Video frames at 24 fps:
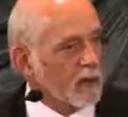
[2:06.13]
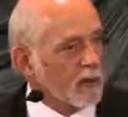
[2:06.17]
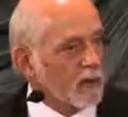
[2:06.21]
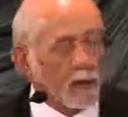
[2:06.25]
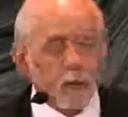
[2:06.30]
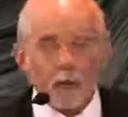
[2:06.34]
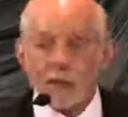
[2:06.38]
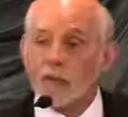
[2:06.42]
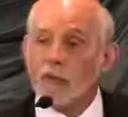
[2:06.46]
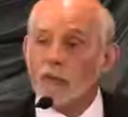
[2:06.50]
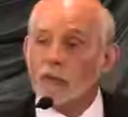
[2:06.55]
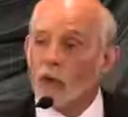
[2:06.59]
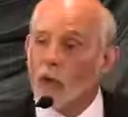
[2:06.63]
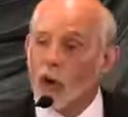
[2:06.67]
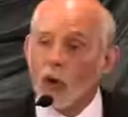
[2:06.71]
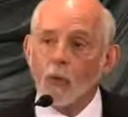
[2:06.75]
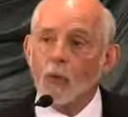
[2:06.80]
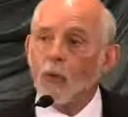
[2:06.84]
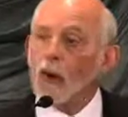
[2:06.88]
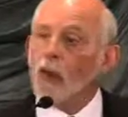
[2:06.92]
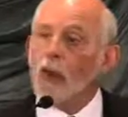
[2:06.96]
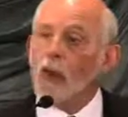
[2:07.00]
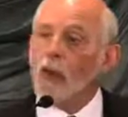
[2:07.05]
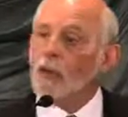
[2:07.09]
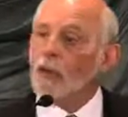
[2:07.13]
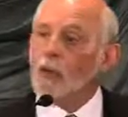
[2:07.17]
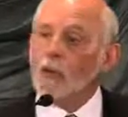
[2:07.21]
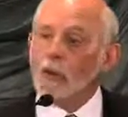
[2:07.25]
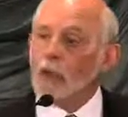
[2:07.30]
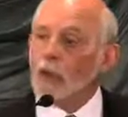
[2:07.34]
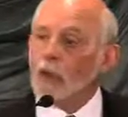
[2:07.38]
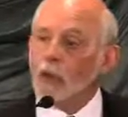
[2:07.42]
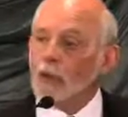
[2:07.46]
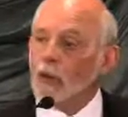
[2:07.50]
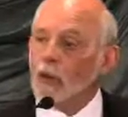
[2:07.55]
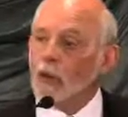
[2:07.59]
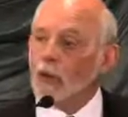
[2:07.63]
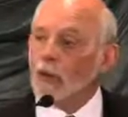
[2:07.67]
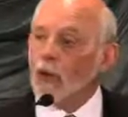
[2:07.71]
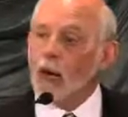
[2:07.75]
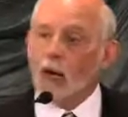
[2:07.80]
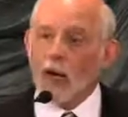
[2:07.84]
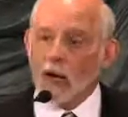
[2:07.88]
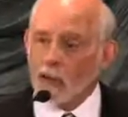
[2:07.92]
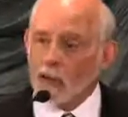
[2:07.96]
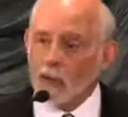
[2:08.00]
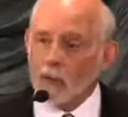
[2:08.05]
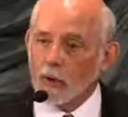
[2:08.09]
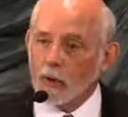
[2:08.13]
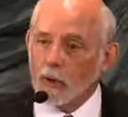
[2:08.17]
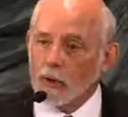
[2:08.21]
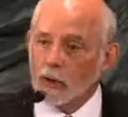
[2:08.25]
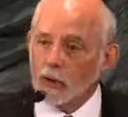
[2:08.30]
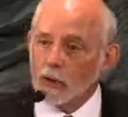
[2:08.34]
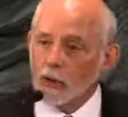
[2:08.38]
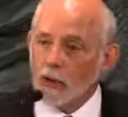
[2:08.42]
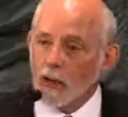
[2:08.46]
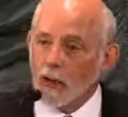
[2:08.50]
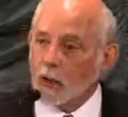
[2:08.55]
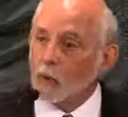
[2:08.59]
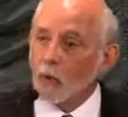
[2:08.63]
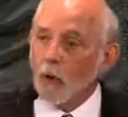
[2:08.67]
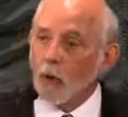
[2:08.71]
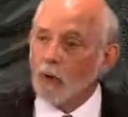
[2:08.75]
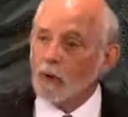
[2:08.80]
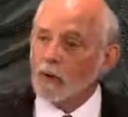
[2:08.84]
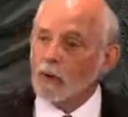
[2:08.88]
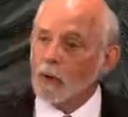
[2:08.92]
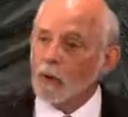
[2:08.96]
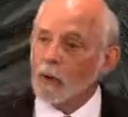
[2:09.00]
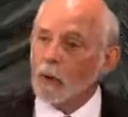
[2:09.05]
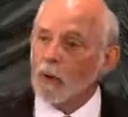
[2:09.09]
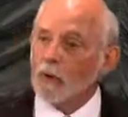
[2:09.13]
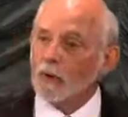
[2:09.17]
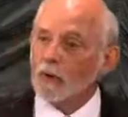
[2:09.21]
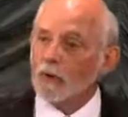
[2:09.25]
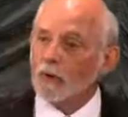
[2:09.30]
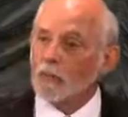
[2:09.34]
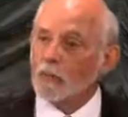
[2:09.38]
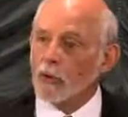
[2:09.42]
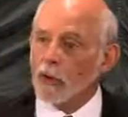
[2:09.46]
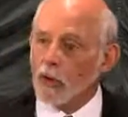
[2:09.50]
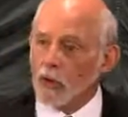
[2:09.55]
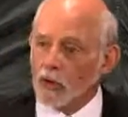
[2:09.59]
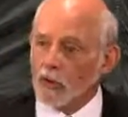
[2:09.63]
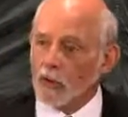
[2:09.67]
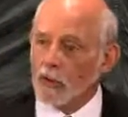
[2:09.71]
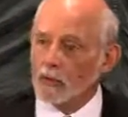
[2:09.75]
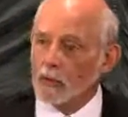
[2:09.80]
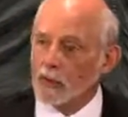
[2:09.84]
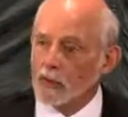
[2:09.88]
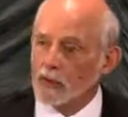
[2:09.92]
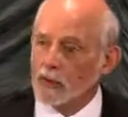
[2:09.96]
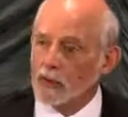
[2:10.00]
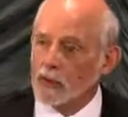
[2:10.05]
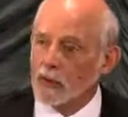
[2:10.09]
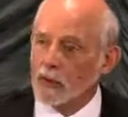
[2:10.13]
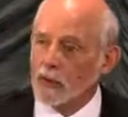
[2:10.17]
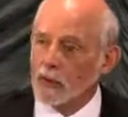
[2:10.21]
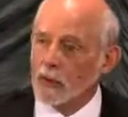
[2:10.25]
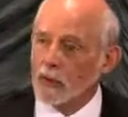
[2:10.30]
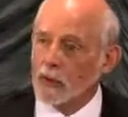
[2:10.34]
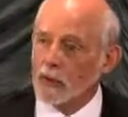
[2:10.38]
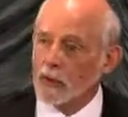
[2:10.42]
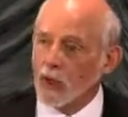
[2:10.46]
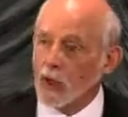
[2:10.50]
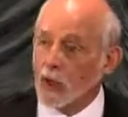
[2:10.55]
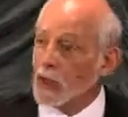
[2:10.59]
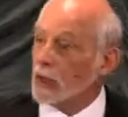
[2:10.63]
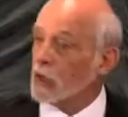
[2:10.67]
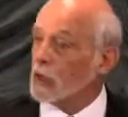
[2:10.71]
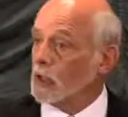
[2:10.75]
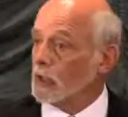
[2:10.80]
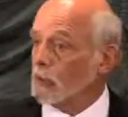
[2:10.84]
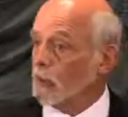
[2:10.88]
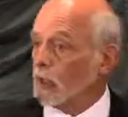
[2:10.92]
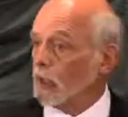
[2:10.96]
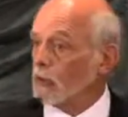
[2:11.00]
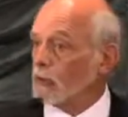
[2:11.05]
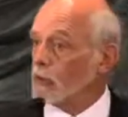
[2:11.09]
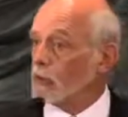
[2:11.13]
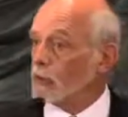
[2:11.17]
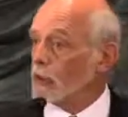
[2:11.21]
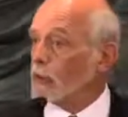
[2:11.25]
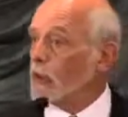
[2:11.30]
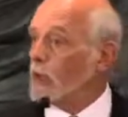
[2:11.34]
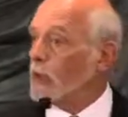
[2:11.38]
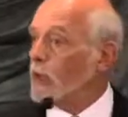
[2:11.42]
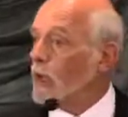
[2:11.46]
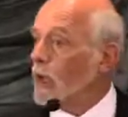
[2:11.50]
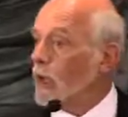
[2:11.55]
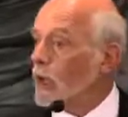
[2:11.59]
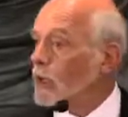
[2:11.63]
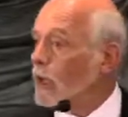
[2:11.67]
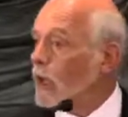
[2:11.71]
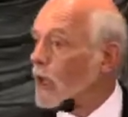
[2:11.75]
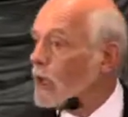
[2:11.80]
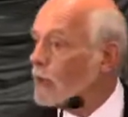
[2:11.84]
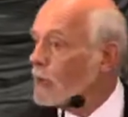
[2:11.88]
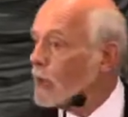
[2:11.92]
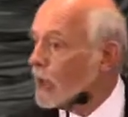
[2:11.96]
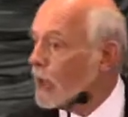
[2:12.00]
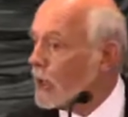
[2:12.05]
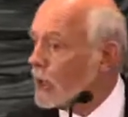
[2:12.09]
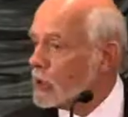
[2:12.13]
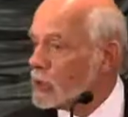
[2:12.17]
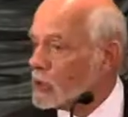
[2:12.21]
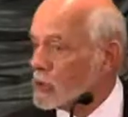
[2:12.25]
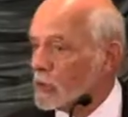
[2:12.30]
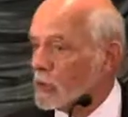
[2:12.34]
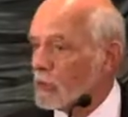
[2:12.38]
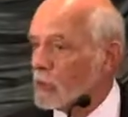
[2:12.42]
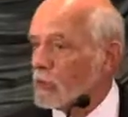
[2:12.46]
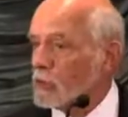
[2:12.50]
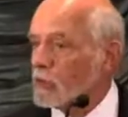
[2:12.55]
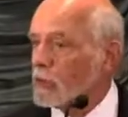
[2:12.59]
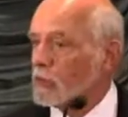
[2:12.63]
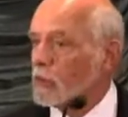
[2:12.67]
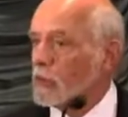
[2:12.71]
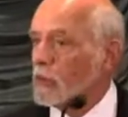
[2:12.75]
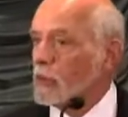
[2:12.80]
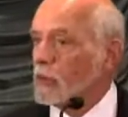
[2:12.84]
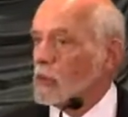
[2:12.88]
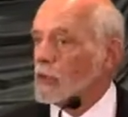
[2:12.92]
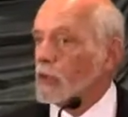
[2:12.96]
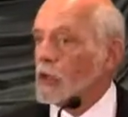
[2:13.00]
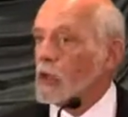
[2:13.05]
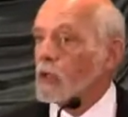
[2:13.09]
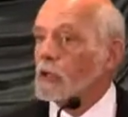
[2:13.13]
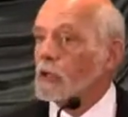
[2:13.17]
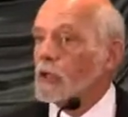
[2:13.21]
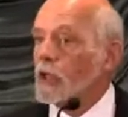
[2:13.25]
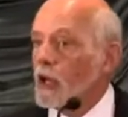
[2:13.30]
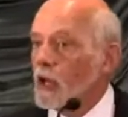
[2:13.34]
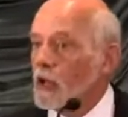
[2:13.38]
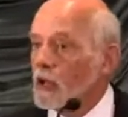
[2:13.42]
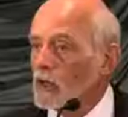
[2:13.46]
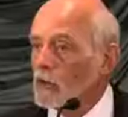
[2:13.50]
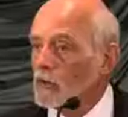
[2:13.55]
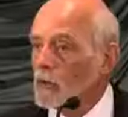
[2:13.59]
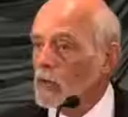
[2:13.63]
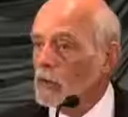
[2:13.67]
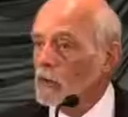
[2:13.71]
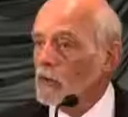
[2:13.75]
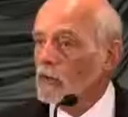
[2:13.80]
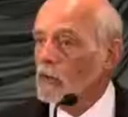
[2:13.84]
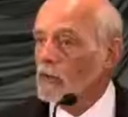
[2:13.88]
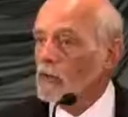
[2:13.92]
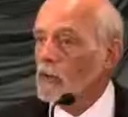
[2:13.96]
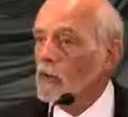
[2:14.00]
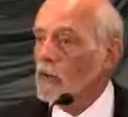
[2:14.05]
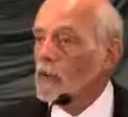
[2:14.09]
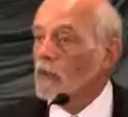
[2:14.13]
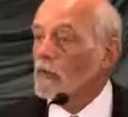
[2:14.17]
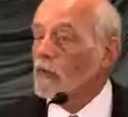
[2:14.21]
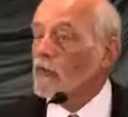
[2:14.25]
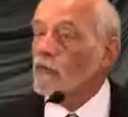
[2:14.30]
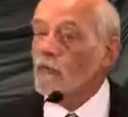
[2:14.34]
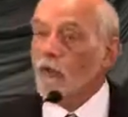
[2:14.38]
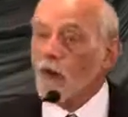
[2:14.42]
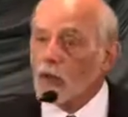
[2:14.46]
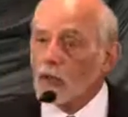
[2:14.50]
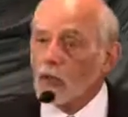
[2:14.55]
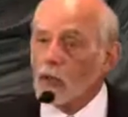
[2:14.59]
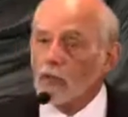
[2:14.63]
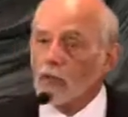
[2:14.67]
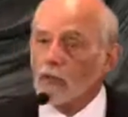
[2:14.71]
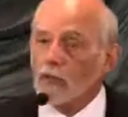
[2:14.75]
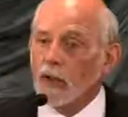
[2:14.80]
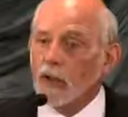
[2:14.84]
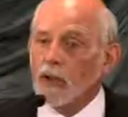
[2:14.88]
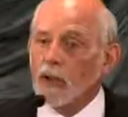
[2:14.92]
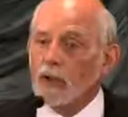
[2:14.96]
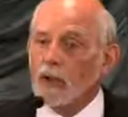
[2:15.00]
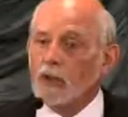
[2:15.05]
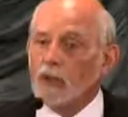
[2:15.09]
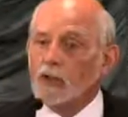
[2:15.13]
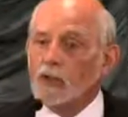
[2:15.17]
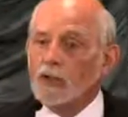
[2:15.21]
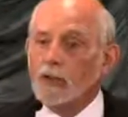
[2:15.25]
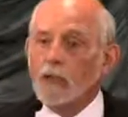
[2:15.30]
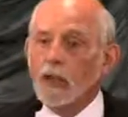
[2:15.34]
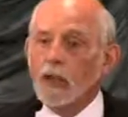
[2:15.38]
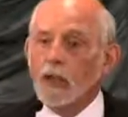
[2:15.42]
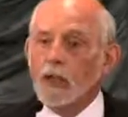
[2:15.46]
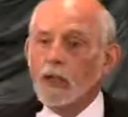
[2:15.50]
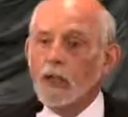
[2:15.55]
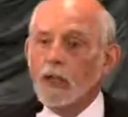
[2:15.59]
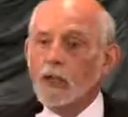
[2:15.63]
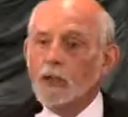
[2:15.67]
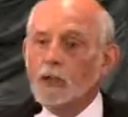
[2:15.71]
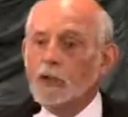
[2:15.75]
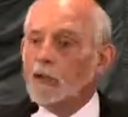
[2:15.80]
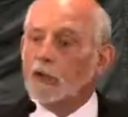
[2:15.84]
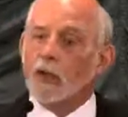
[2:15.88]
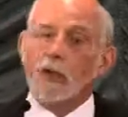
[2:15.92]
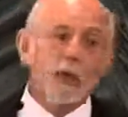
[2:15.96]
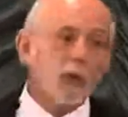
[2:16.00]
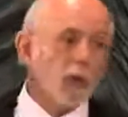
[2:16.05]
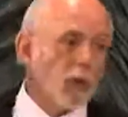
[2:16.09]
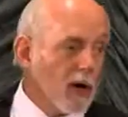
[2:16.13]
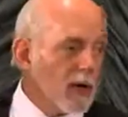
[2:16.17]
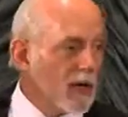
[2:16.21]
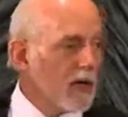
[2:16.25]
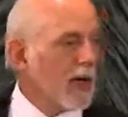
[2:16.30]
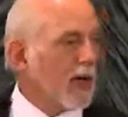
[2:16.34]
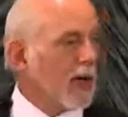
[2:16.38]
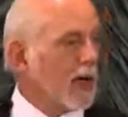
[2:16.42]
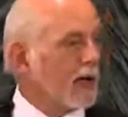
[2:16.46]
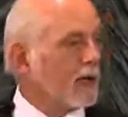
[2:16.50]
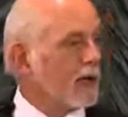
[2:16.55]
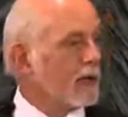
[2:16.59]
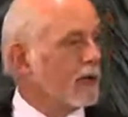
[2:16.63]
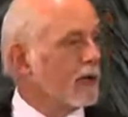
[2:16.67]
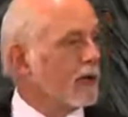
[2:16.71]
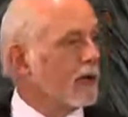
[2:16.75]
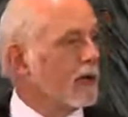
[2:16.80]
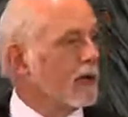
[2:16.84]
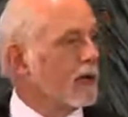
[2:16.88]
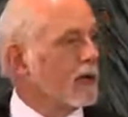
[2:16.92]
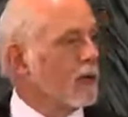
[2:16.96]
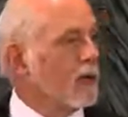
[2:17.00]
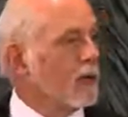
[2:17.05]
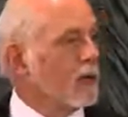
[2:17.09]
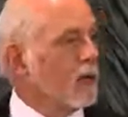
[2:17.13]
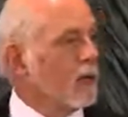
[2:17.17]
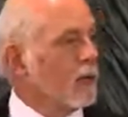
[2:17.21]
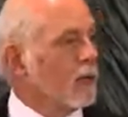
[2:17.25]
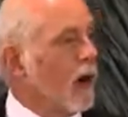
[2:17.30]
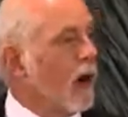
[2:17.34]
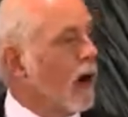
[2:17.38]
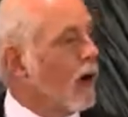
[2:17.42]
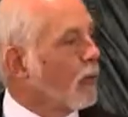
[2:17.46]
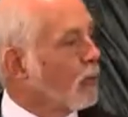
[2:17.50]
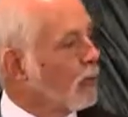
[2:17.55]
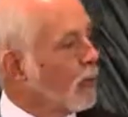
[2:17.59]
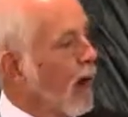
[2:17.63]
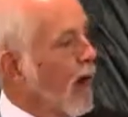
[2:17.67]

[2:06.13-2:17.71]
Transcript: There is no way that we can go to Ottawa and walk the halls of Parliament arguing for accommodations, entitlements, funding of ADHD medications on the one hand, while